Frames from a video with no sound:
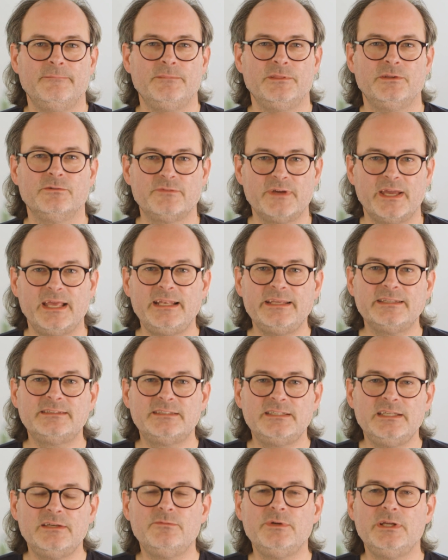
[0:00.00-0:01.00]
The
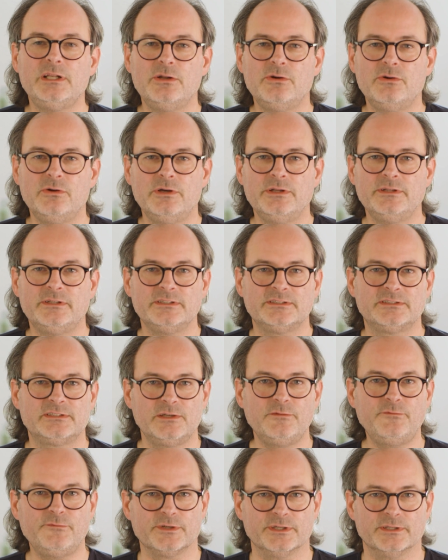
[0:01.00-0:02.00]
reality we learned is
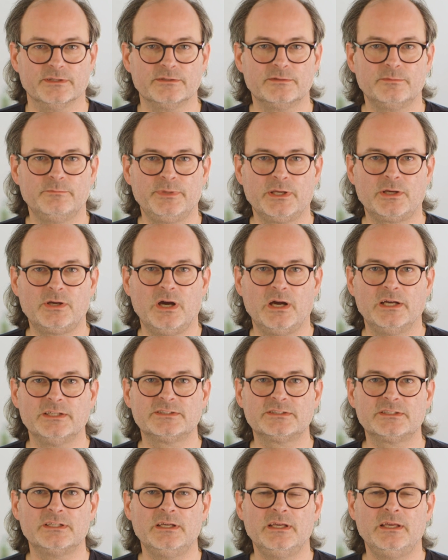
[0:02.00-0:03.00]
different
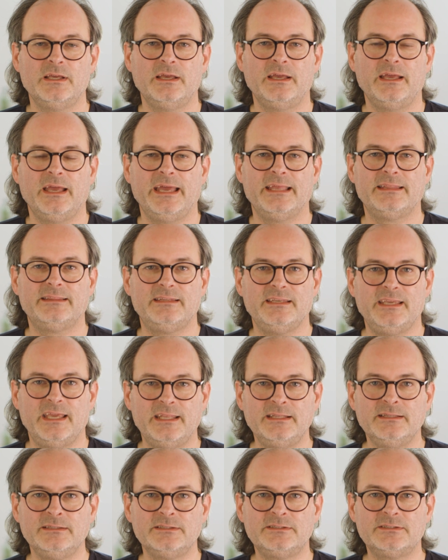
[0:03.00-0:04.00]
because at the
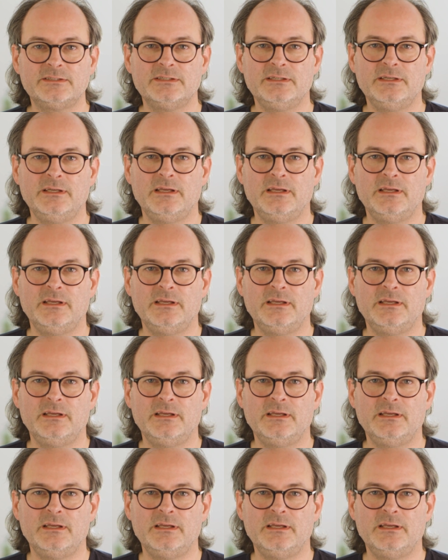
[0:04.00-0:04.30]
end,